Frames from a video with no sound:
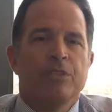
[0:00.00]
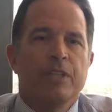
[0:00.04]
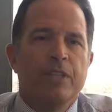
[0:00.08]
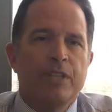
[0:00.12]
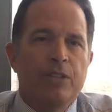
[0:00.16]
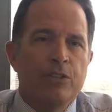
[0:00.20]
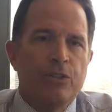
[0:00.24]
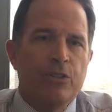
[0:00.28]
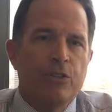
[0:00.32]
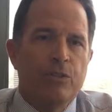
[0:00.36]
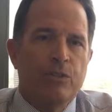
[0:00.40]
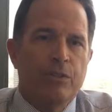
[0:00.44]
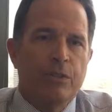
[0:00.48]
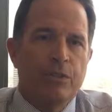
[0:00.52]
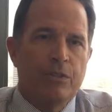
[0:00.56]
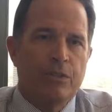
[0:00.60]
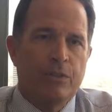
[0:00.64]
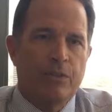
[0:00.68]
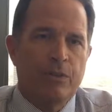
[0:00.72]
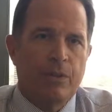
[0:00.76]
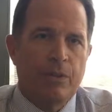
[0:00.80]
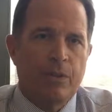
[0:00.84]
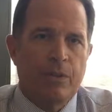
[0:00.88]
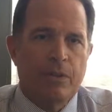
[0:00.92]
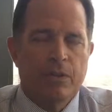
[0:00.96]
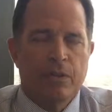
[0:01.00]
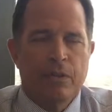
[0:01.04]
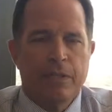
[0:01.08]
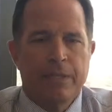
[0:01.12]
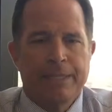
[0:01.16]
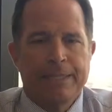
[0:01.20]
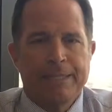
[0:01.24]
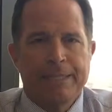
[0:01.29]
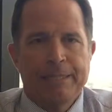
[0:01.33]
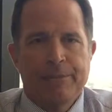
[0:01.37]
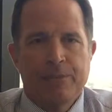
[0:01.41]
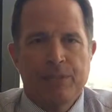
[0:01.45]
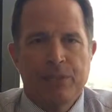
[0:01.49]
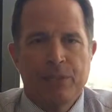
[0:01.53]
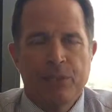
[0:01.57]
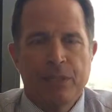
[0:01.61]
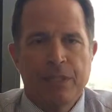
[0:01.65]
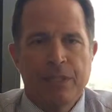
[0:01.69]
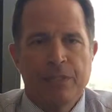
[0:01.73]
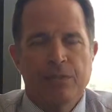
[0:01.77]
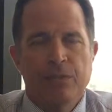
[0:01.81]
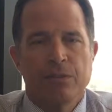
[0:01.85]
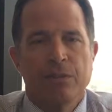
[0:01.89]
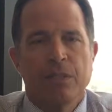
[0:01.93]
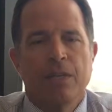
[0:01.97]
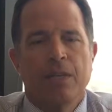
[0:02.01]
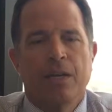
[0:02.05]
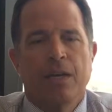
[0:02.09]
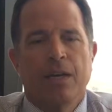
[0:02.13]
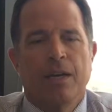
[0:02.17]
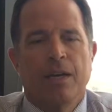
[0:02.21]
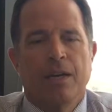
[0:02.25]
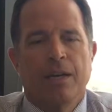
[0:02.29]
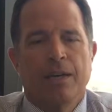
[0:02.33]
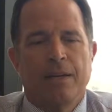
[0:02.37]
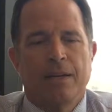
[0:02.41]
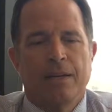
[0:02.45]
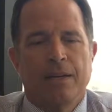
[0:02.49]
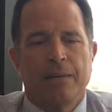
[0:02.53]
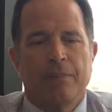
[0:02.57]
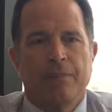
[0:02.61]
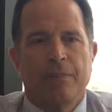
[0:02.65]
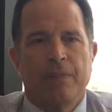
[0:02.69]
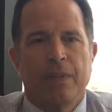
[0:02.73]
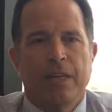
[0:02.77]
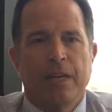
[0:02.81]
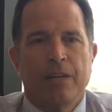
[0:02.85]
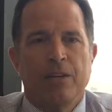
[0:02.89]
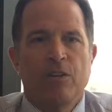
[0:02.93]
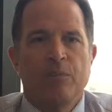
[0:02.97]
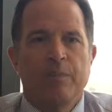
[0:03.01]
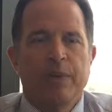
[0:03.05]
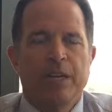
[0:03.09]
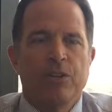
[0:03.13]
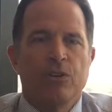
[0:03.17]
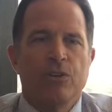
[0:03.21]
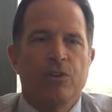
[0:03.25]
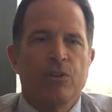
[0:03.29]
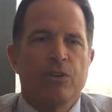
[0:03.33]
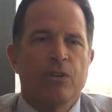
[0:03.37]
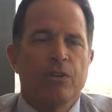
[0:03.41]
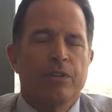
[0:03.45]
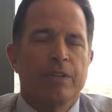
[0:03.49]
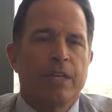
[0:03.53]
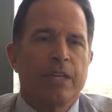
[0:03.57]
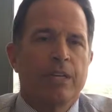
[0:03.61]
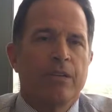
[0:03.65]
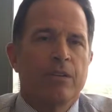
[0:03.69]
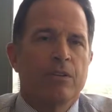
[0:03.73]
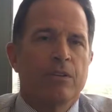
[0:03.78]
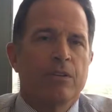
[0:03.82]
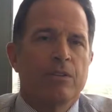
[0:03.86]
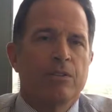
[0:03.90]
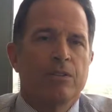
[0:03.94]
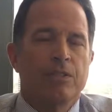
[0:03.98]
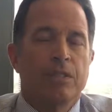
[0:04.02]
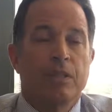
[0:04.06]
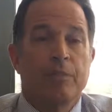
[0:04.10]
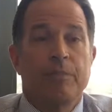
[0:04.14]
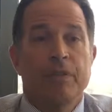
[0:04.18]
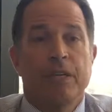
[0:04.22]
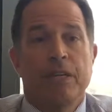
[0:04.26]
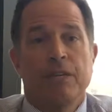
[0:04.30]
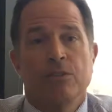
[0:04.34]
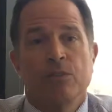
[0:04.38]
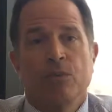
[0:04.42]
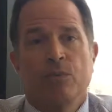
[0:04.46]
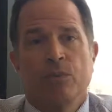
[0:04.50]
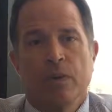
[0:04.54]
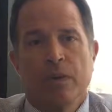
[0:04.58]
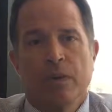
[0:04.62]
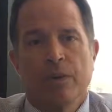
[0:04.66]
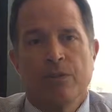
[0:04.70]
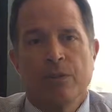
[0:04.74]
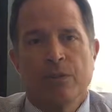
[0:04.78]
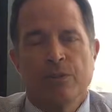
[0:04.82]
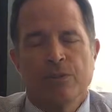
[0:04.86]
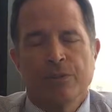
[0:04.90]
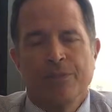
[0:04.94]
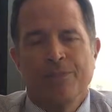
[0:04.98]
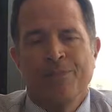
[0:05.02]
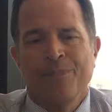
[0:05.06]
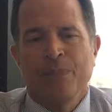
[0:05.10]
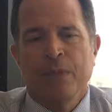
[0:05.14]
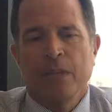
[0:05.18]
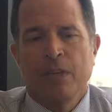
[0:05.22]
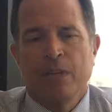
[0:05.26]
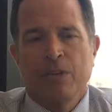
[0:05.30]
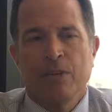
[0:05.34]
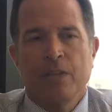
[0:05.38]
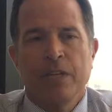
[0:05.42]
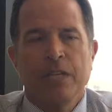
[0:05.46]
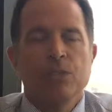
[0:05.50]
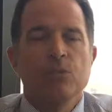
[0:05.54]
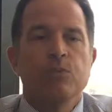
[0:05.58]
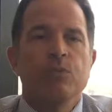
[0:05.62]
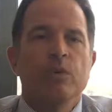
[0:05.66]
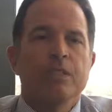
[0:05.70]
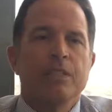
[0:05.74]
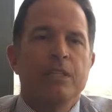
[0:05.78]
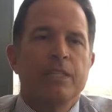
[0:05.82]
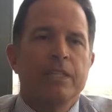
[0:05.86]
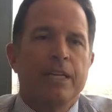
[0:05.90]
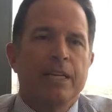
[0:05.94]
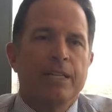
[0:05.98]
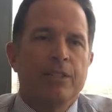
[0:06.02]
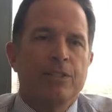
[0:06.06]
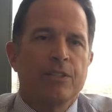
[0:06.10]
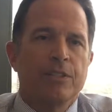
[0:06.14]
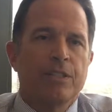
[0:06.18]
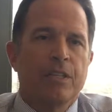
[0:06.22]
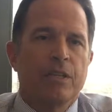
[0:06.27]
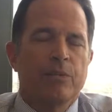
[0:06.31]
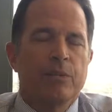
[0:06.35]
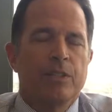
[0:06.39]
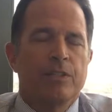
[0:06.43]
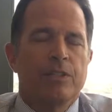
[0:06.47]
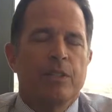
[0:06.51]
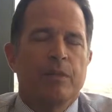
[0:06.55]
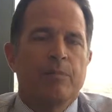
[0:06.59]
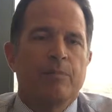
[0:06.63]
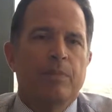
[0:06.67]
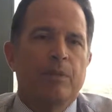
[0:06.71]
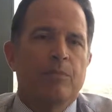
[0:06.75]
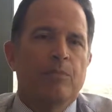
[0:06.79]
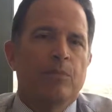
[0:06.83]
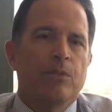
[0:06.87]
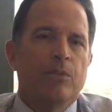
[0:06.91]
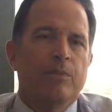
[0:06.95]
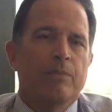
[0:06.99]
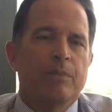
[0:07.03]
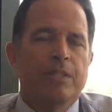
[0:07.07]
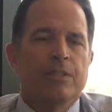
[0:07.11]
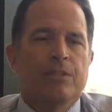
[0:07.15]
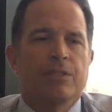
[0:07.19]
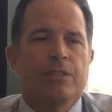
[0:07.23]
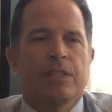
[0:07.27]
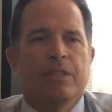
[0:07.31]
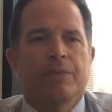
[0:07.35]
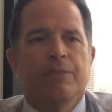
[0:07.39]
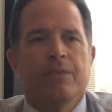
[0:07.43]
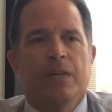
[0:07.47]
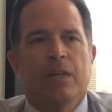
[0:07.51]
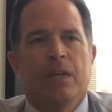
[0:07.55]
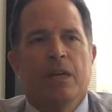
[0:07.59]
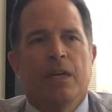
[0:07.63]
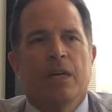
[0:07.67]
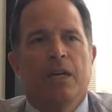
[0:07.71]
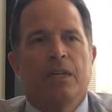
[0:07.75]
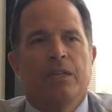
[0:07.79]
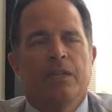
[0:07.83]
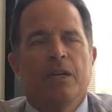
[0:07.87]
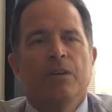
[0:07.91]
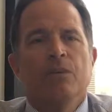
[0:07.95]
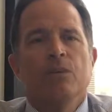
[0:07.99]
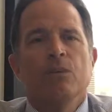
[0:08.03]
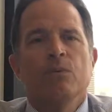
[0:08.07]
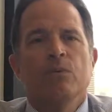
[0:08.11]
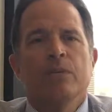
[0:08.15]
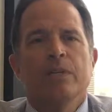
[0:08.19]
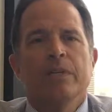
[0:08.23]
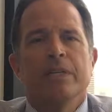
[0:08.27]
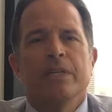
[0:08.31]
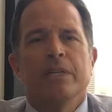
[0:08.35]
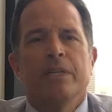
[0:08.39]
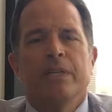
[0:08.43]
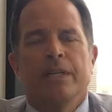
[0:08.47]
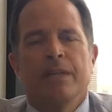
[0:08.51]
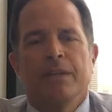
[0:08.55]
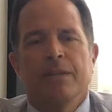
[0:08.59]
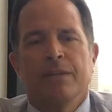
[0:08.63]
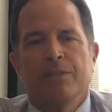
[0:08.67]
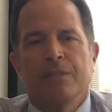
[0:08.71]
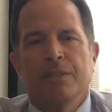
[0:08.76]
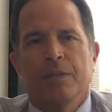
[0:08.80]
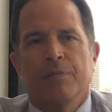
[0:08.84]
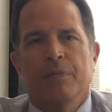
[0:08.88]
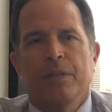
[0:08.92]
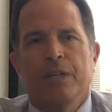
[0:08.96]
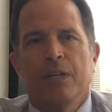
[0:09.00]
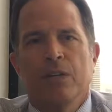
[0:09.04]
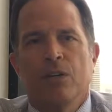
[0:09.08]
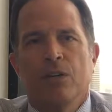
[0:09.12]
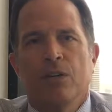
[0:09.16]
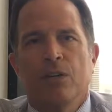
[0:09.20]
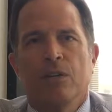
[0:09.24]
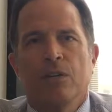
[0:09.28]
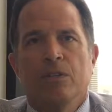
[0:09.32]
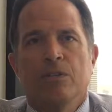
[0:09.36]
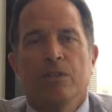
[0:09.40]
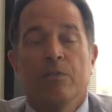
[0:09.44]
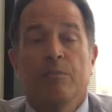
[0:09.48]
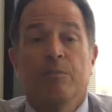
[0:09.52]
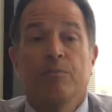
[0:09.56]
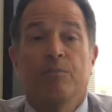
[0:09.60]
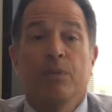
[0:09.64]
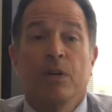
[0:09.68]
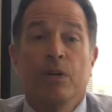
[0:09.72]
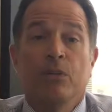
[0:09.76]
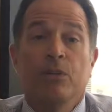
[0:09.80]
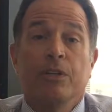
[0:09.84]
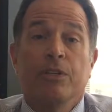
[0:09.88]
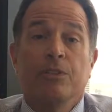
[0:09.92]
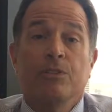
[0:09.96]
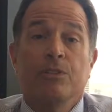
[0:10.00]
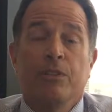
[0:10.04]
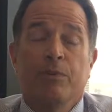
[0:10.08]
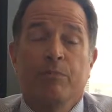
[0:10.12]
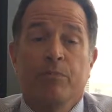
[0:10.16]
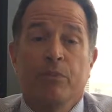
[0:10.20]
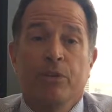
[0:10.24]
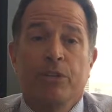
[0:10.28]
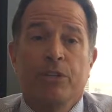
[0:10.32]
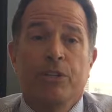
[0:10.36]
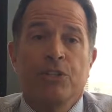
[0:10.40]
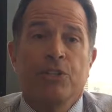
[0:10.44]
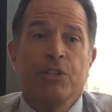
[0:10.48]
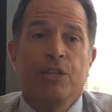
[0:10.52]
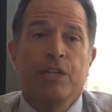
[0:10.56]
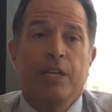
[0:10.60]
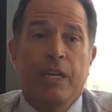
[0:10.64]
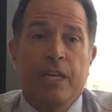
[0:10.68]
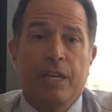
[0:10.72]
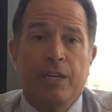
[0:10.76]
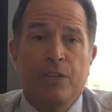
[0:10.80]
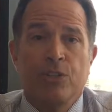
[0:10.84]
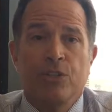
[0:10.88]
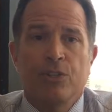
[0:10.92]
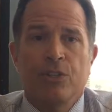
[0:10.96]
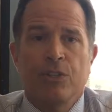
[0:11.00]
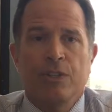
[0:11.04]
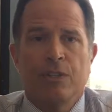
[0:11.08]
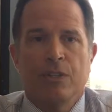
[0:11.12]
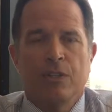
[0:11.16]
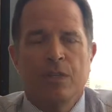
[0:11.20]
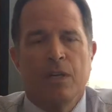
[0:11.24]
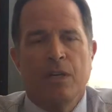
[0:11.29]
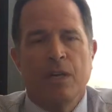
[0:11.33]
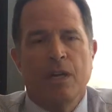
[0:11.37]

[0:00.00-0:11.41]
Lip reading: that you're doing to your units, that you make sure that your CPA is aware of those. So that's one deduction that we see people are missing. Another one is something called bonus depreciation.